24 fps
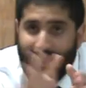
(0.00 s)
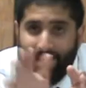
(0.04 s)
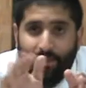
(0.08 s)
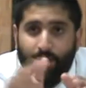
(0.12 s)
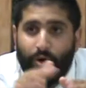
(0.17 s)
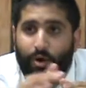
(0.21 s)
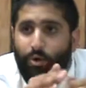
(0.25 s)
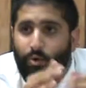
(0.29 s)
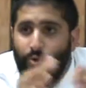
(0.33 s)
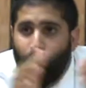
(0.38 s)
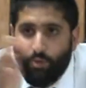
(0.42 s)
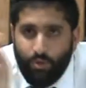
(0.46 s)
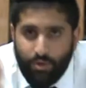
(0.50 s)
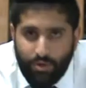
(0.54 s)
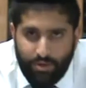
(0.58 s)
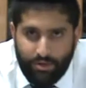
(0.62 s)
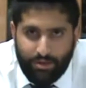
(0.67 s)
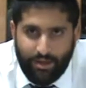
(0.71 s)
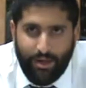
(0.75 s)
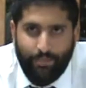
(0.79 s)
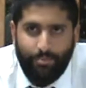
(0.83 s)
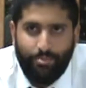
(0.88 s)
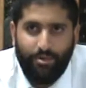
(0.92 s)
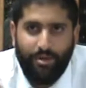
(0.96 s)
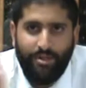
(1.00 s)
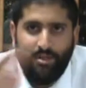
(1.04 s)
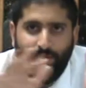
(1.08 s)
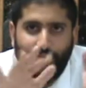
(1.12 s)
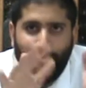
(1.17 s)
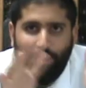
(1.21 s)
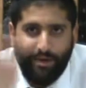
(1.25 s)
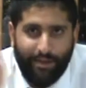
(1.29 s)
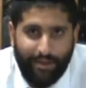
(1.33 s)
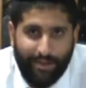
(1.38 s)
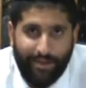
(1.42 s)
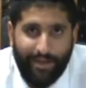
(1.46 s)
The whole world operates
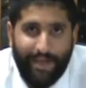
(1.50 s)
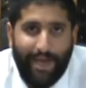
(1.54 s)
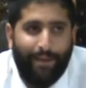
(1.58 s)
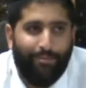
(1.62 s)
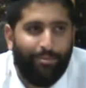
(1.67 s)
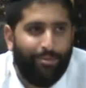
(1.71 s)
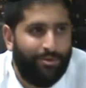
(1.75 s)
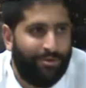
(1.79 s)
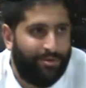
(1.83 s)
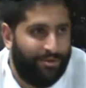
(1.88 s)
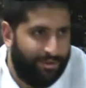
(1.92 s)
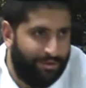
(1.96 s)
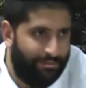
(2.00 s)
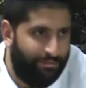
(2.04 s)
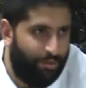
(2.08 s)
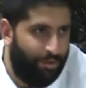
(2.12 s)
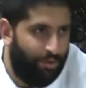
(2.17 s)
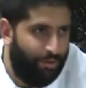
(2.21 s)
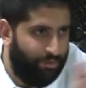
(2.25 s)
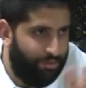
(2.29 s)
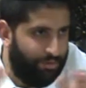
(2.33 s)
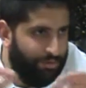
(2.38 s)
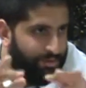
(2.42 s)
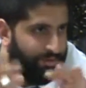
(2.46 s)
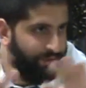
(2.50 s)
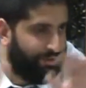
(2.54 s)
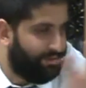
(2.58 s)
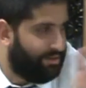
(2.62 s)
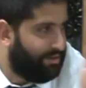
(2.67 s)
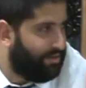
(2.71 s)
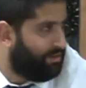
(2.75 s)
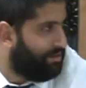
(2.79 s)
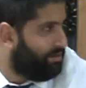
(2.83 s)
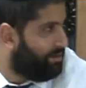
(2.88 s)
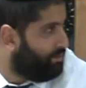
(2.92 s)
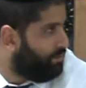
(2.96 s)
already in ambulance mode. This is
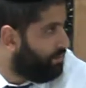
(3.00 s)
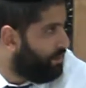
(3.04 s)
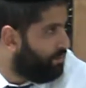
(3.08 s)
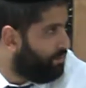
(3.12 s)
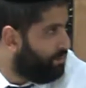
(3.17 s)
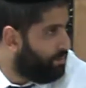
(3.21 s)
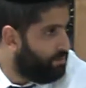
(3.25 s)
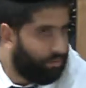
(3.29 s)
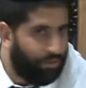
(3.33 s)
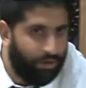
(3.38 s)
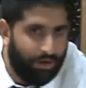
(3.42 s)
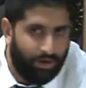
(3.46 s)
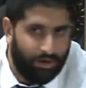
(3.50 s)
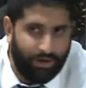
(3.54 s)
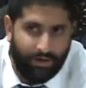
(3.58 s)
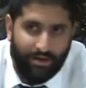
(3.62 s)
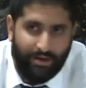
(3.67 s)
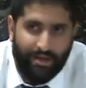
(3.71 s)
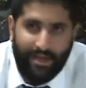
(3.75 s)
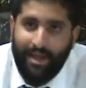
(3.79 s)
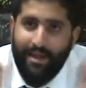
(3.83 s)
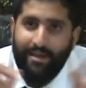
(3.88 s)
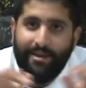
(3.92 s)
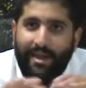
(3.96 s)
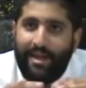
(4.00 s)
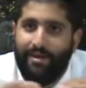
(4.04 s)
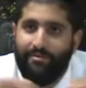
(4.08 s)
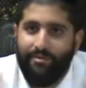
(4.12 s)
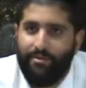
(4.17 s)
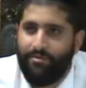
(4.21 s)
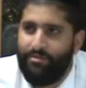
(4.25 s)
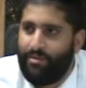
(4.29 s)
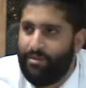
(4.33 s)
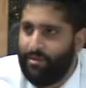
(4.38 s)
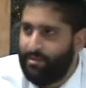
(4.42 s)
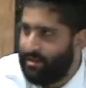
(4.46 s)
the way we work, and in
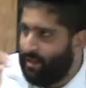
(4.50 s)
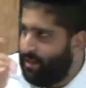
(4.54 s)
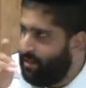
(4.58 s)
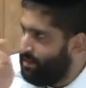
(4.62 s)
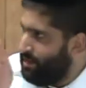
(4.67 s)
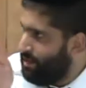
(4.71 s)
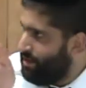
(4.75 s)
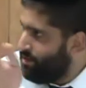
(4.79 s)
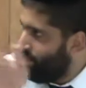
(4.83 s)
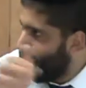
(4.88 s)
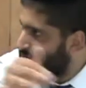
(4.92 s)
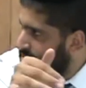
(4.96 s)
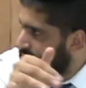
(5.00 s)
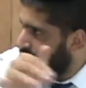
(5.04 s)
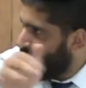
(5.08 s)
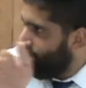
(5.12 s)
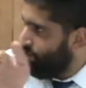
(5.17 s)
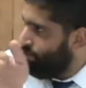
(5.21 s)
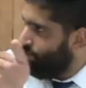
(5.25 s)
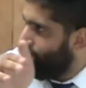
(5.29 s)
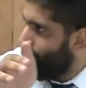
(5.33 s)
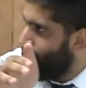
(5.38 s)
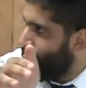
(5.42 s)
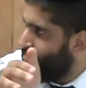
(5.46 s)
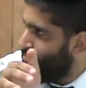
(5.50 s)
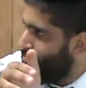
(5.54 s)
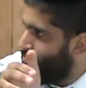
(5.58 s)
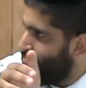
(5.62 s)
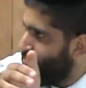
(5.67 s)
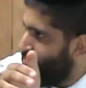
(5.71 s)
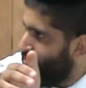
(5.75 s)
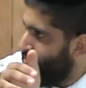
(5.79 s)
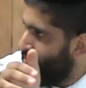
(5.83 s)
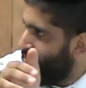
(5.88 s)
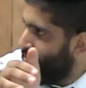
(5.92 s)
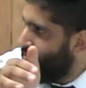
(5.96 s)
every field, not just in Judaism.
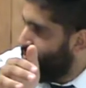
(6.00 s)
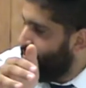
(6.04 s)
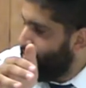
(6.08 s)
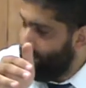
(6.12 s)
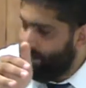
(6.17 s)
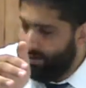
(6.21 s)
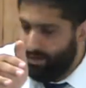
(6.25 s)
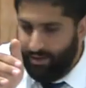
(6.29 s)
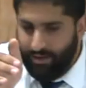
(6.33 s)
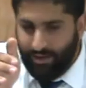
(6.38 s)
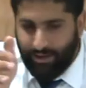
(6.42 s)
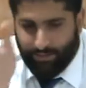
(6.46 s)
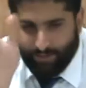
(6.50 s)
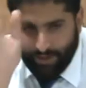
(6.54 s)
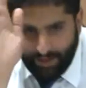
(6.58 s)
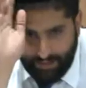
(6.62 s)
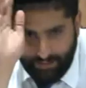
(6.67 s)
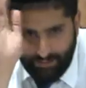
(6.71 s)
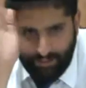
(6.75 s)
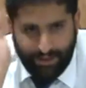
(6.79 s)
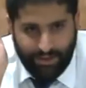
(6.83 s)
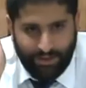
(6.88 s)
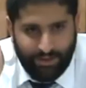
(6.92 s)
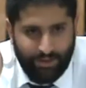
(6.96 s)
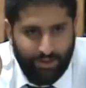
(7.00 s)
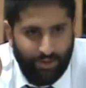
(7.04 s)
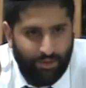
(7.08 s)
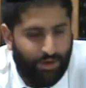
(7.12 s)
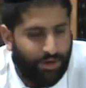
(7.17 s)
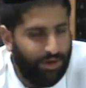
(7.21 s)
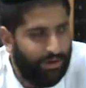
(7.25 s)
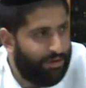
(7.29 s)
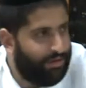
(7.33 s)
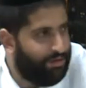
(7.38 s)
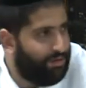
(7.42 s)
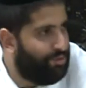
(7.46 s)
Not being so
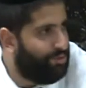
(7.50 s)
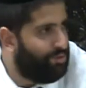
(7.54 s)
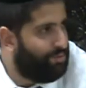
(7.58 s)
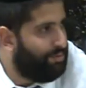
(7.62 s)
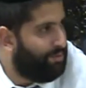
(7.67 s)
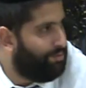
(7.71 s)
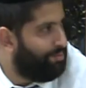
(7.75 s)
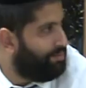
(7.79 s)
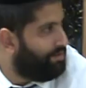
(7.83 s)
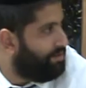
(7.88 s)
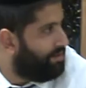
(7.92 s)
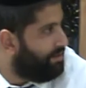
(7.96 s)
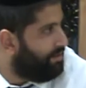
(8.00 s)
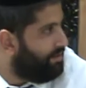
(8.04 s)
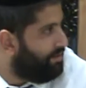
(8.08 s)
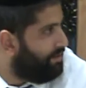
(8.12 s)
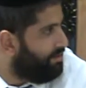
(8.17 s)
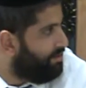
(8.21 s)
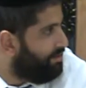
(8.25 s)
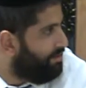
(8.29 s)
hard on the Jewish people today.